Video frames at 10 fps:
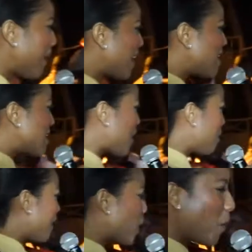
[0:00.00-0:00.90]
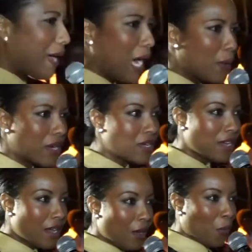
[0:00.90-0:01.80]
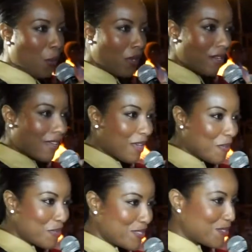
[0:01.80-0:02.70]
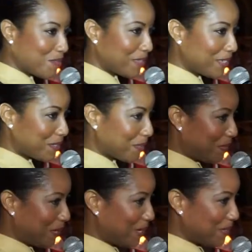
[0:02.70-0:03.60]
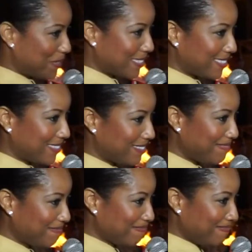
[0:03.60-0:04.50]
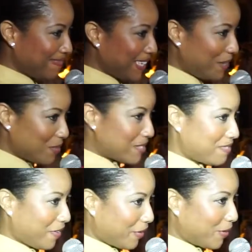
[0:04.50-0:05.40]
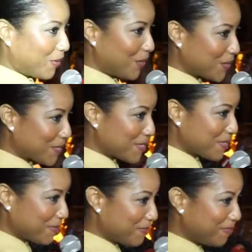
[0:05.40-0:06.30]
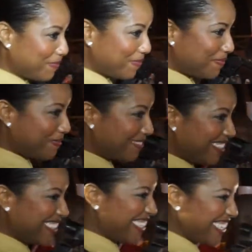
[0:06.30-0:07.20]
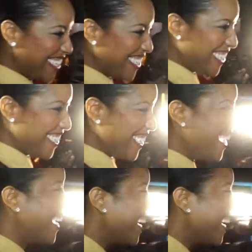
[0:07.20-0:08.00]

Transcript: back in the day, Michael Power. What happened to Michael Power? It was very hot. He grew up.